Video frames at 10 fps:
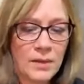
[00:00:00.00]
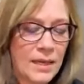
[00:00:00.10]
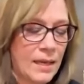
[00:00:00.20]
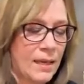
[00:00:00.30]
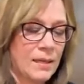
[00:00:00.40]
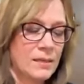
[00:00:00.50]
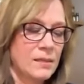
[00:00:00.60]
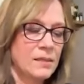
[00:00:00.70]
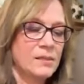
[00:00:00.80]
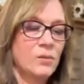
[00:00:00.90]
Okay.
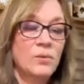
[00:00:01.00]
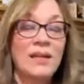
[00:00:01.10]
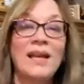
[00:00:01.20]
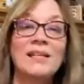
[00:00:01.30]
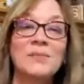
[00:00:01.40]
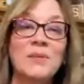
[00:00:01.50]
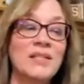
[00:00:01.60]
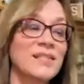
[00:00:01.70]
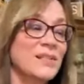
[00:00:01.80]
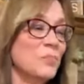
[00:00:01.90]
So next we're
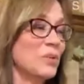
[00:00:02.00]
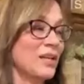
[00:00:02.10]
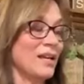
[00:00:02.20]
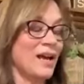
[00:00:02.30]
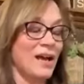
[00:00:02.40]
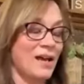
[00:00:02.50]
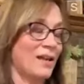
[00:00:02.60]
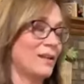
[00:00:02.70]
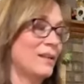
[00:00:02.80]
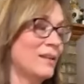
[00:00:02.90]
gonna start putting
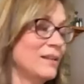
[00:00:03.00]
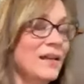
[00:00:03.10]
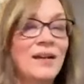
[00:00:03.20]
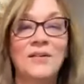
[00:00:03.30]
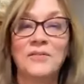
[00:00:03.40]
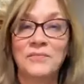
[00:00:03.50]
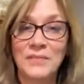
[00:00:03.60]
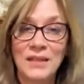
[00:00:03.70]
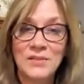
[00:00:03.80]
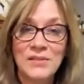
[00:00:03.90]
on, now
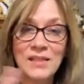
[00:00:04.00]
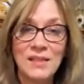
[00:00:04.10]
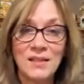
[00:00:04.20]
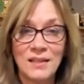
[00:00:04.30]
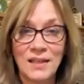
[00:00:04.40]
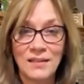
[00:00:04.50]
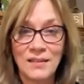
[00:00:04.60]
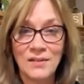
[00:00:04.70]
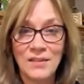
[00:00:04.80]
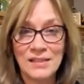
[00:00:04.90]
you see the link
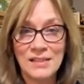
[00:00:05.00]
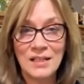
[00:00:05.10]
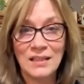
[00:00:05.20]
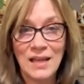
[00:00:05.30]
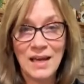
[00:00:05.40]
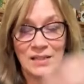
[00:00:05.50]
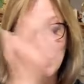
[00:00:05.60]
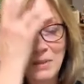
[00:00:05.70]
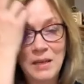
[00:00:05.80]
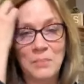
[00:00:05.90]
there, that's
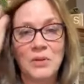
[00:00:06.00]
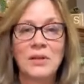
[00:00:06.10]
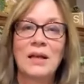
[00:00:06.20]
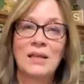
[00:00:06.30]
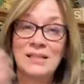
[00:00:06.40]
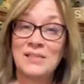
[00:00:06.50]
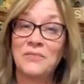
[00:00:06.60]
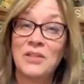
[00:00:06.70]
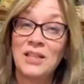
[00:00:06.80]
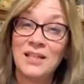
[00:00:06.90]
collage paper. Uh, it's
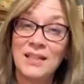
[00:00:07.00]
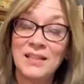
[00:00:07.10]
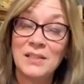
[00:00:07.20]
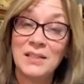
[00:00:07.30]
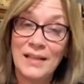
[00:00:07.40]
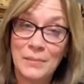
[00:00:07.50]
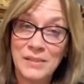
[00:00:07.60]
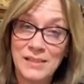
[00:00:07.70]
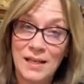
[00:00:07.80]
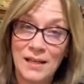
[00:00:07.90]
affiliate link to
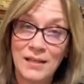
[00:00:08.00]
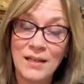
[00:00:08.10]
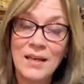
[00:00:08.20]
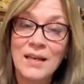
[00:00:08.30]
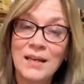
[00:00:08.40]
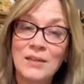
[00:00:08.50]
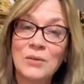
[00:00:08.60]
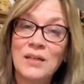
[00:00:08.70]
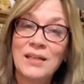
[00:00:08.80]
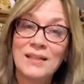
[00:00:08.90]
Amazon.
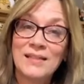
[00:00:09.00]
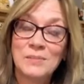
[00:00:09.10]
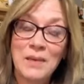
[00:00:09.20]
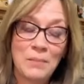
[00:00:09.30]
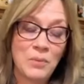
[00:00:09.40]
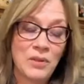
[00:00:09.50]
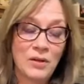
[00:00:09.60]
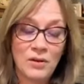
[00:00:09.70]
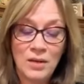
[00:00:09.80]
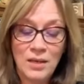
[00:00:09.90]
You can get this paper
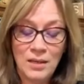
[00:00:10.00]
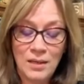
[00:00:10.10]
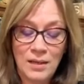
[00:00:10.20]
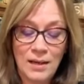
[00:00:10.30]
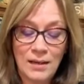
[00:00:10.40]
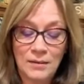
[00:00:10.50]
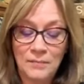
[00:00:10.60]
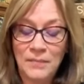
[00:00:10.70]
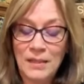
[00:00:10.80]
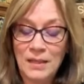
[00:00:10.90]
there.
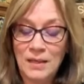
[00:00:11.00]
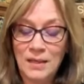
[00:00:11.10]
Um,